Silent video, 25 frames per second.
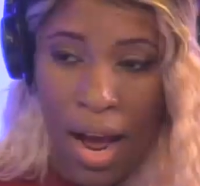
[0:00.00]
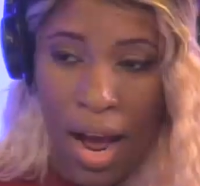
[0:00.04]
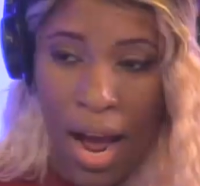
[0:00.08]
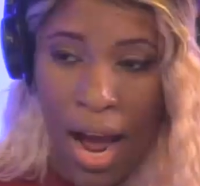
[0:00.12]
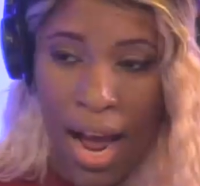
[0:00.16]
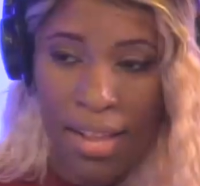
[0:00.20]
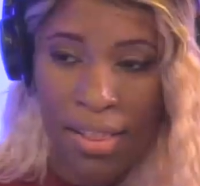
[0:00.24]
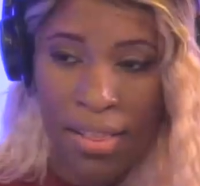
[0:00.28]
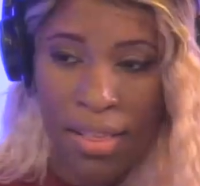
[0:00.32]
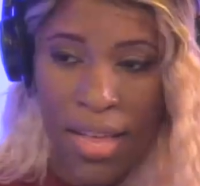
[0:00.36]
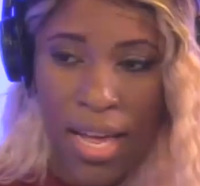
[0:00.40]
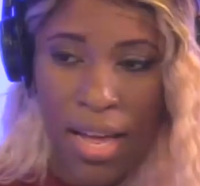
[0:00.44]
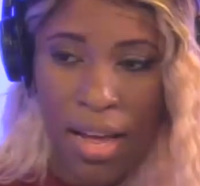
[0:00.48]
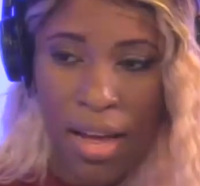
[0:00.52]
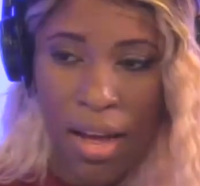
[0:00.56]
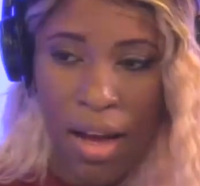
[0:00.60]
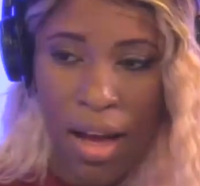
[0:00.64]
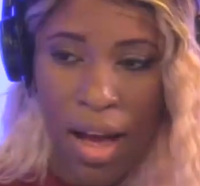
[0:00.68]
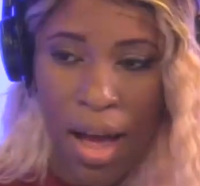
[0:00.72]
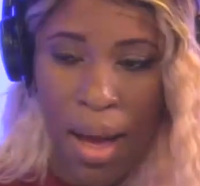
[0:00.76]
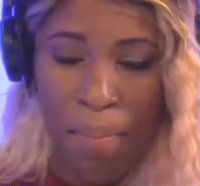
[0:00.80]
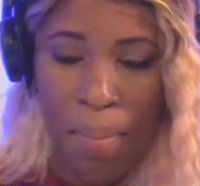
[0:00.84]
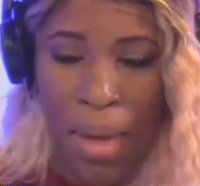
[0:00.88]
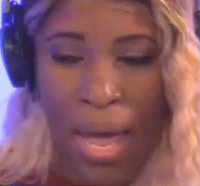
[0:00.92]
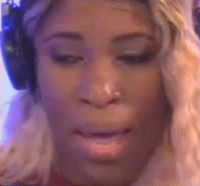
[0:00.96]
I think,
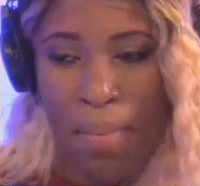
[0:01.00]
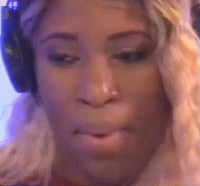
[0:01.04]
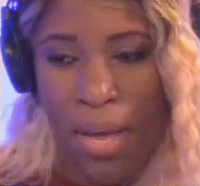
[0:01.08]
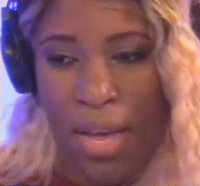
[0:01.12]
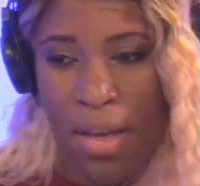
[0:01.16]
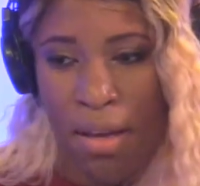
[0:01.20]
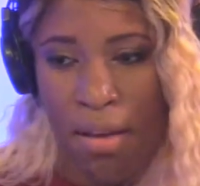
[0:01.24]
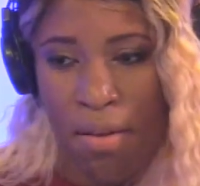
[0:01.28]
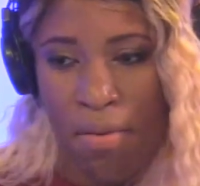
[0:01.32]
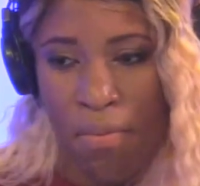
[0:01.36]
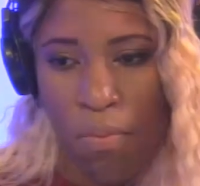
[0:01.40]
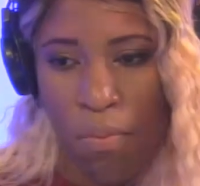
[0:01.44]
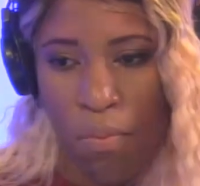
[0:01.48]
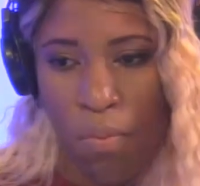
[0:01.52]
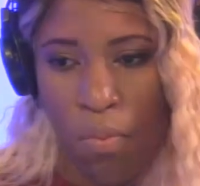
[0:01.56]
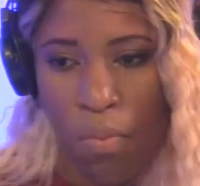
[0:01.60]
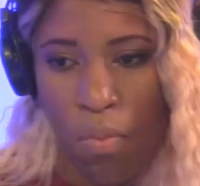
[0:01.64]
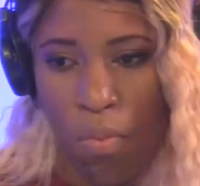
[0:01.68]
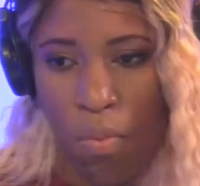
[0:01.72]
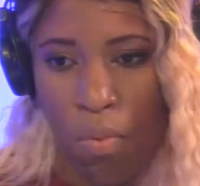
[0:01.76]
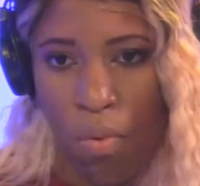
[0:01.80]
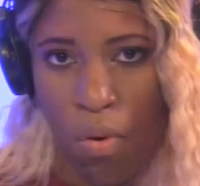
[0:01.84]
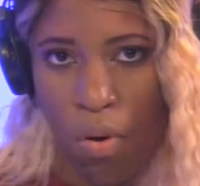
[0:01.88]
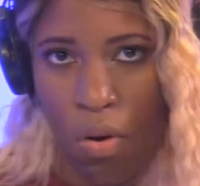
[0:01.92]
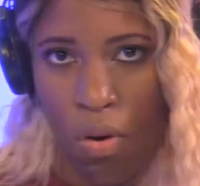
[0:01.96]
and maybe
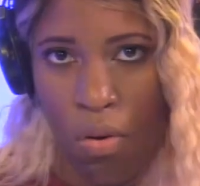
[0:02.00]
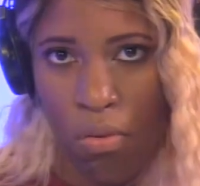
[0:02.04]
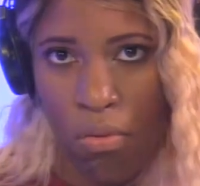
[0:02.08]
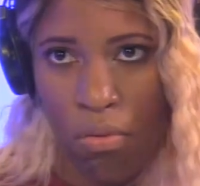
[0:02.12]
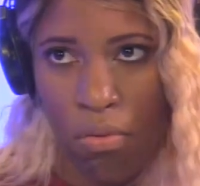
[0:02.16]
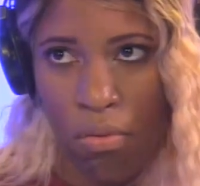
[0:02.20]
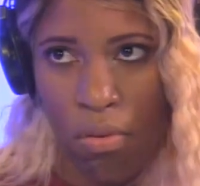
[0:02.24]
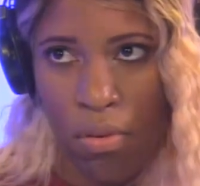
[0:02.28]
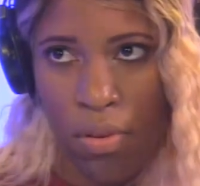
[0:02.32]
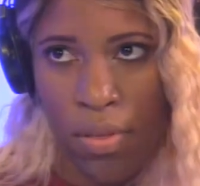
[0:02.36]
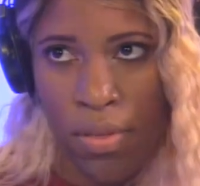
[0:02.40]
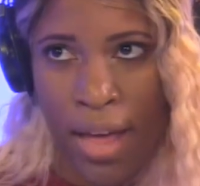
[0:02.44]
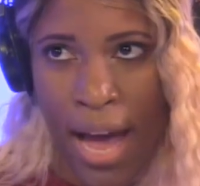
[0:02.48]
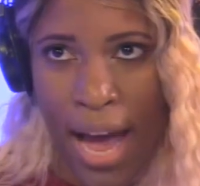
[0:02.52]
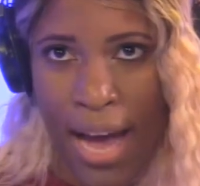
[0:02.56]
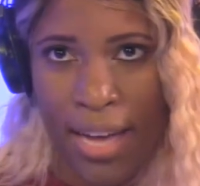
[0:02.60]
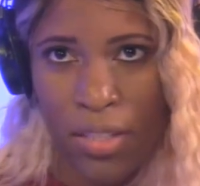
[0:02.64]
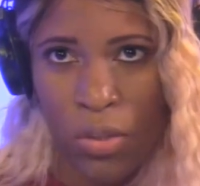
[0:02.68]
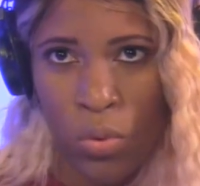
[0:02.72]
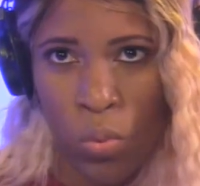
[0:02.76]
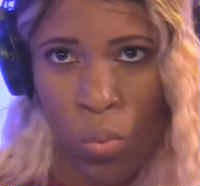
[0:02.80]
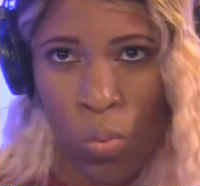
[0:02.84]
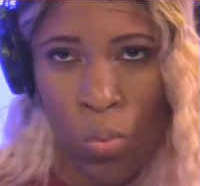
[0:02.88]
that's